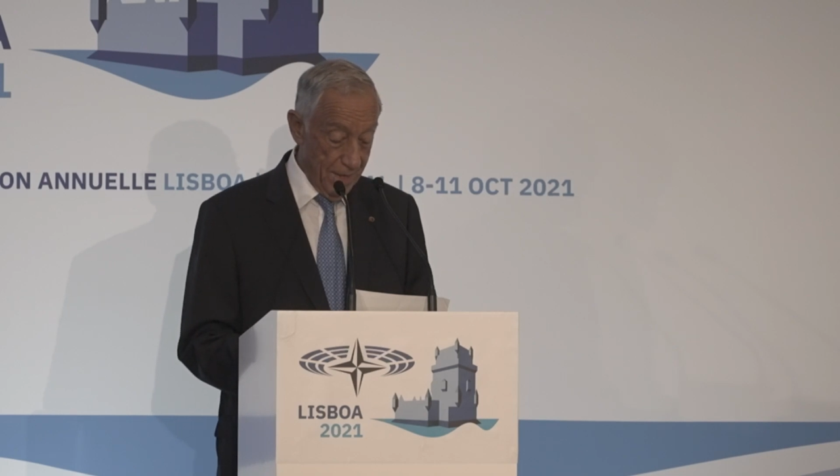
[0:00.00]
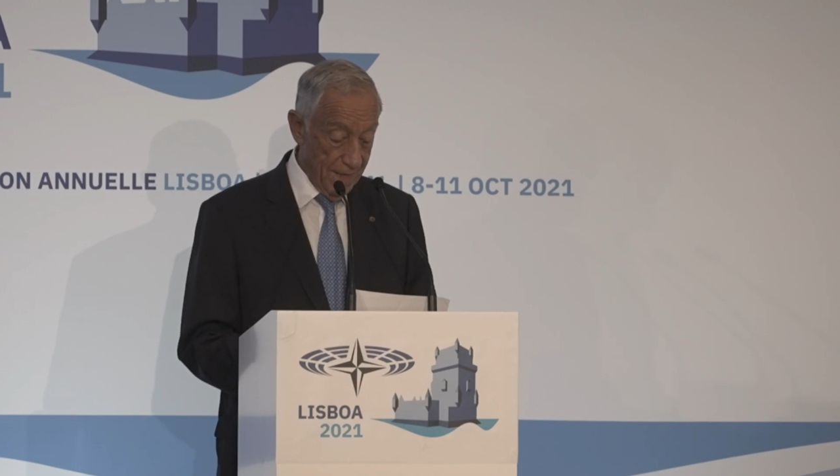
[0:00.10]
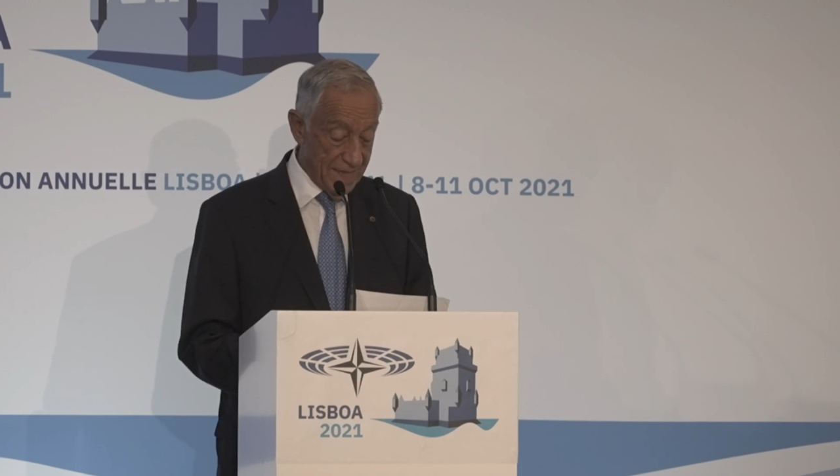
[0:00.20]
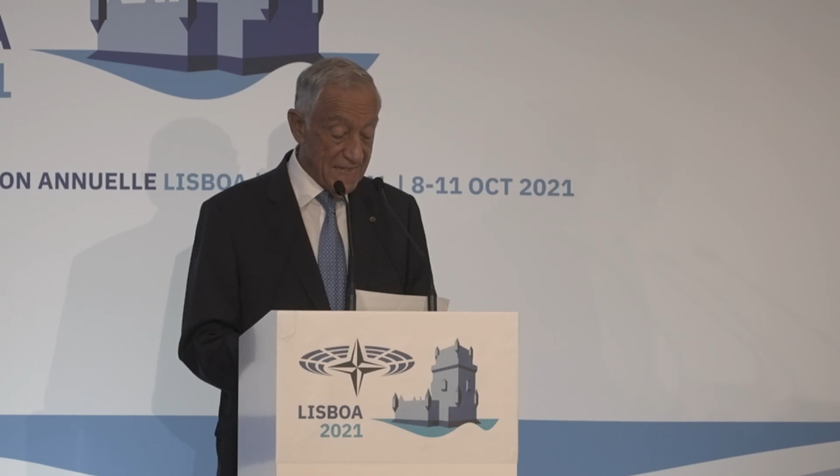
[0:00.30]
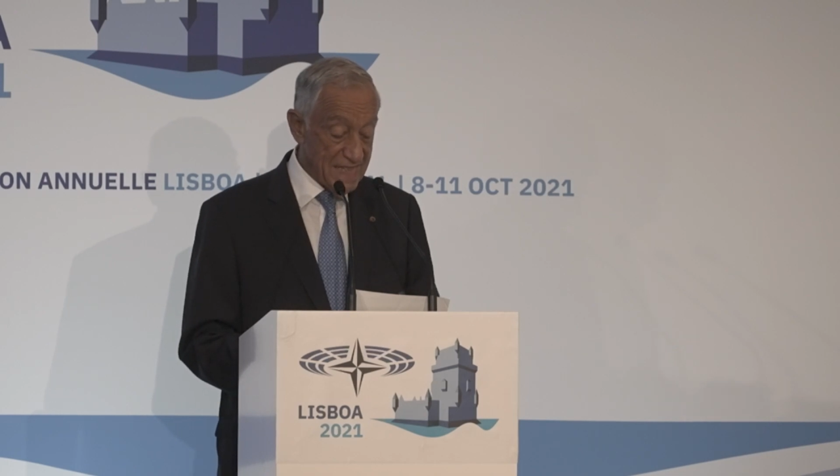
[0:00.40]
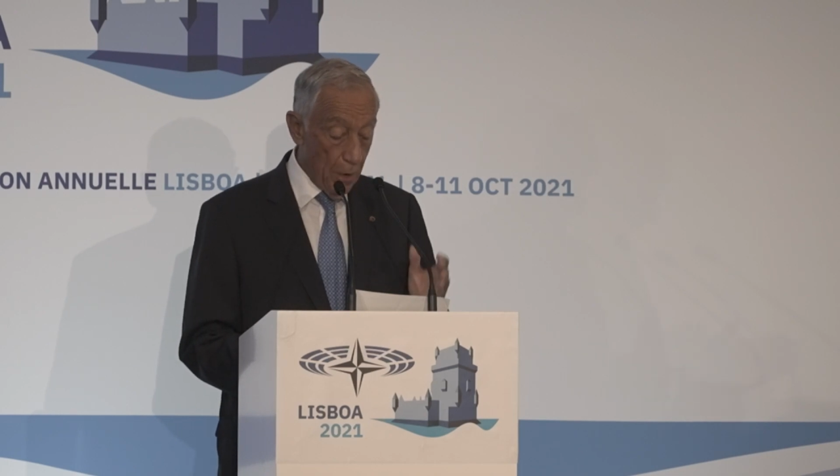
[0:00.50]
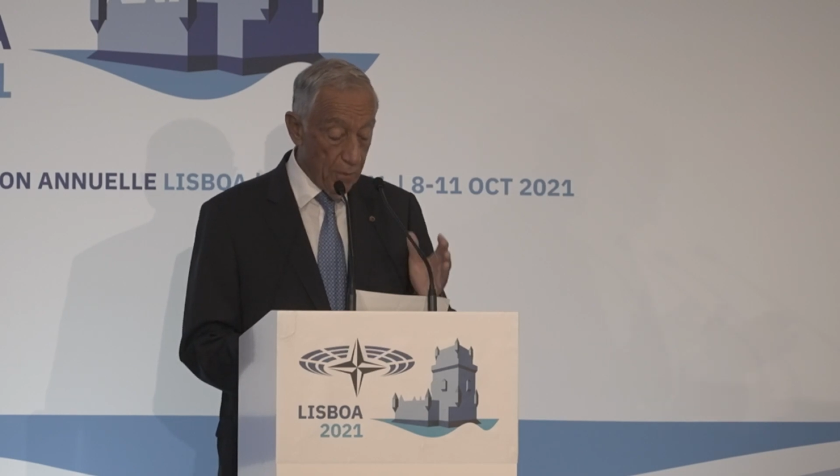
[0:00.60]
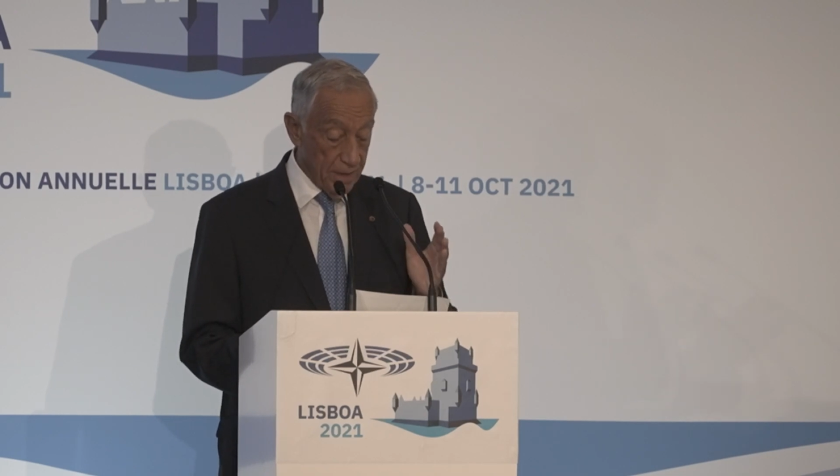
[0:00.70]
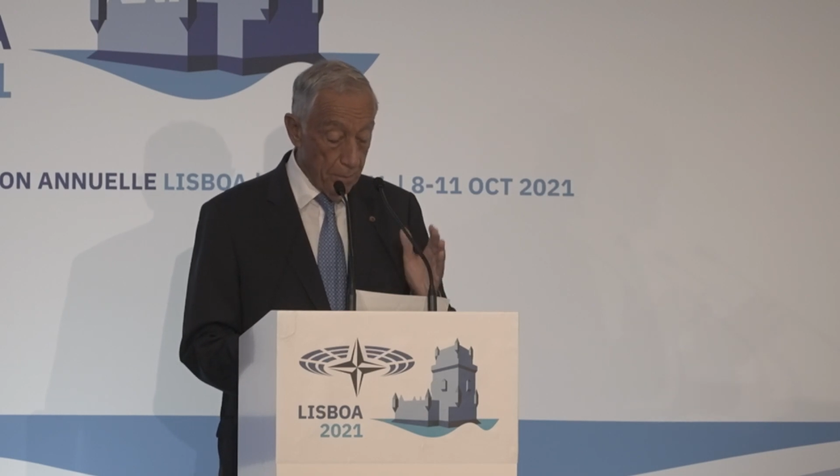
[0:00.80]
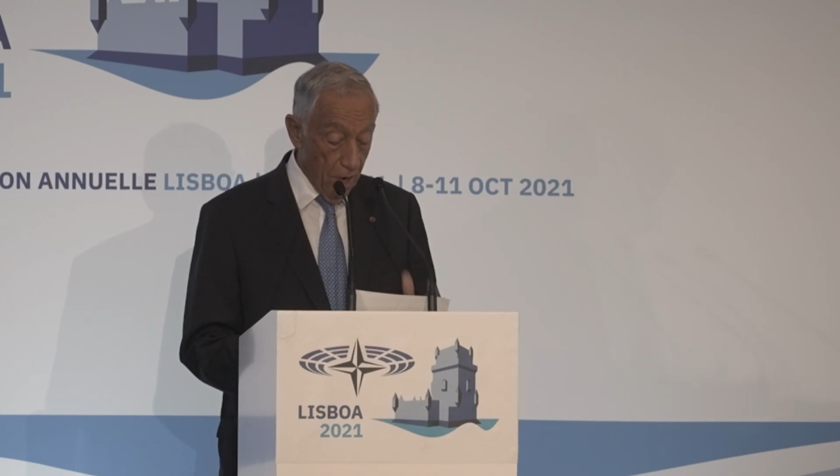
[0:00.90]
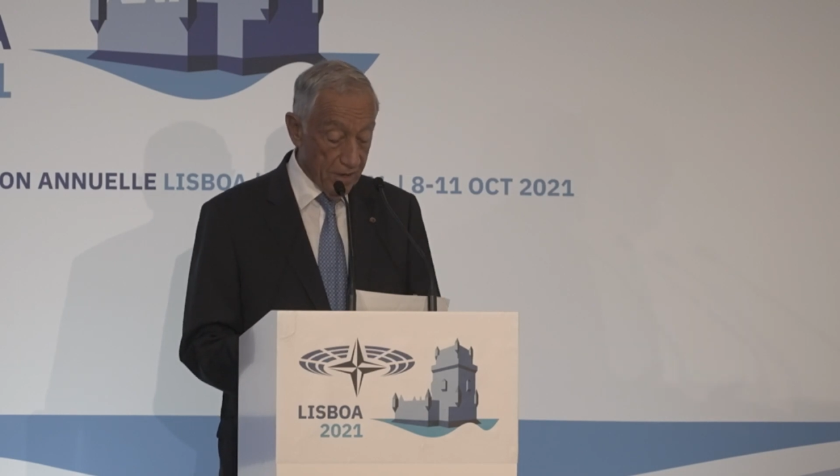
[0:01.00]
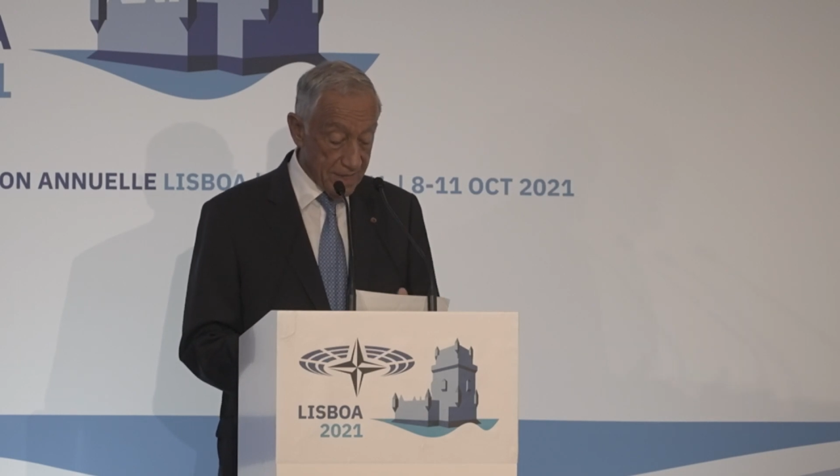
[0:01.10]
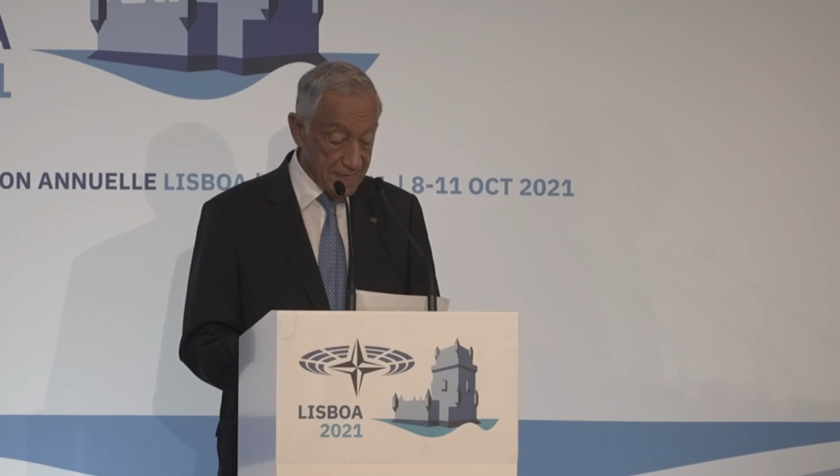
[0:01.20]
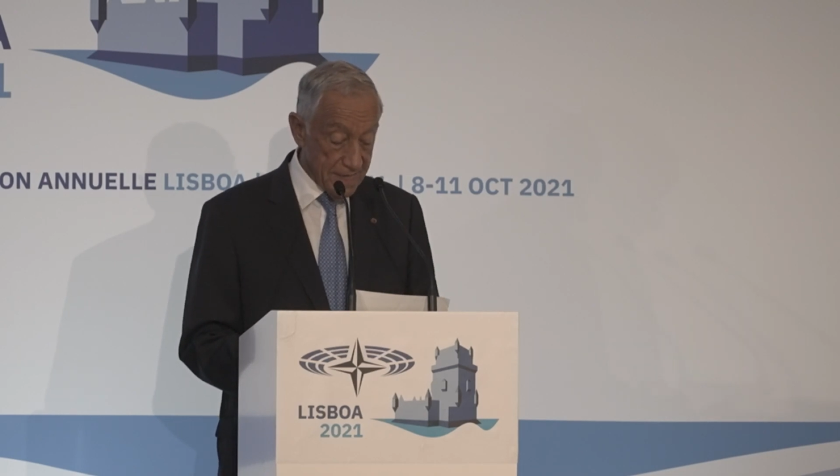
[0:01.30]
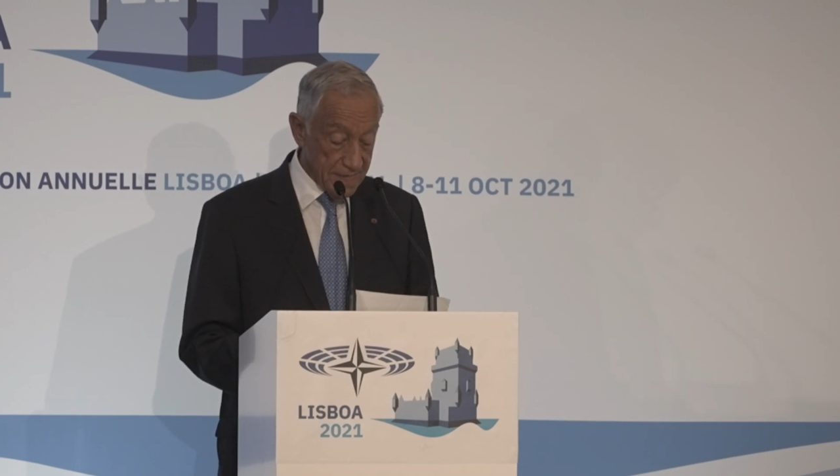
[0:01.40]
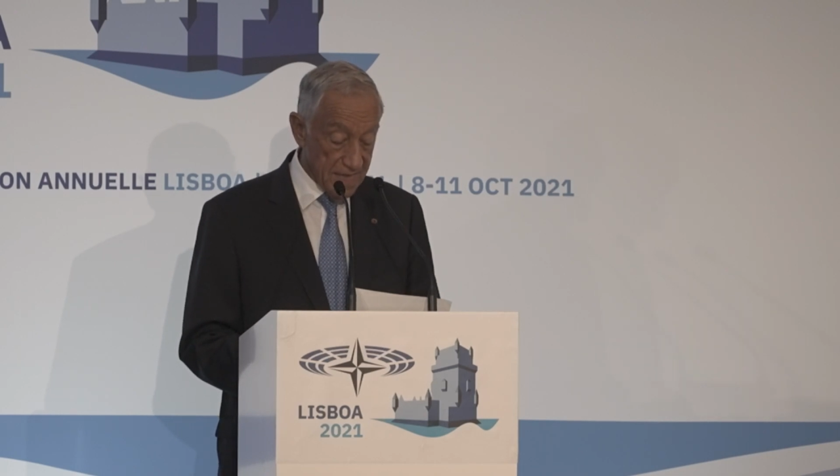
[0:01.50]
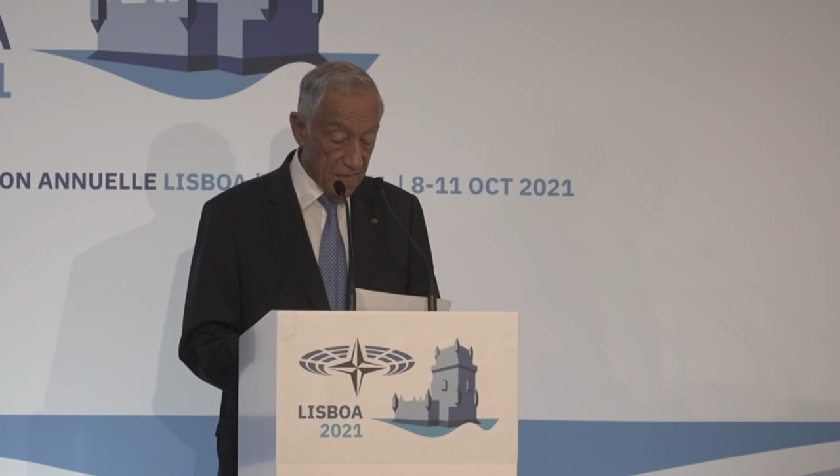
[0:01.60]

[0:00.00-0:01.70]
It is our democracies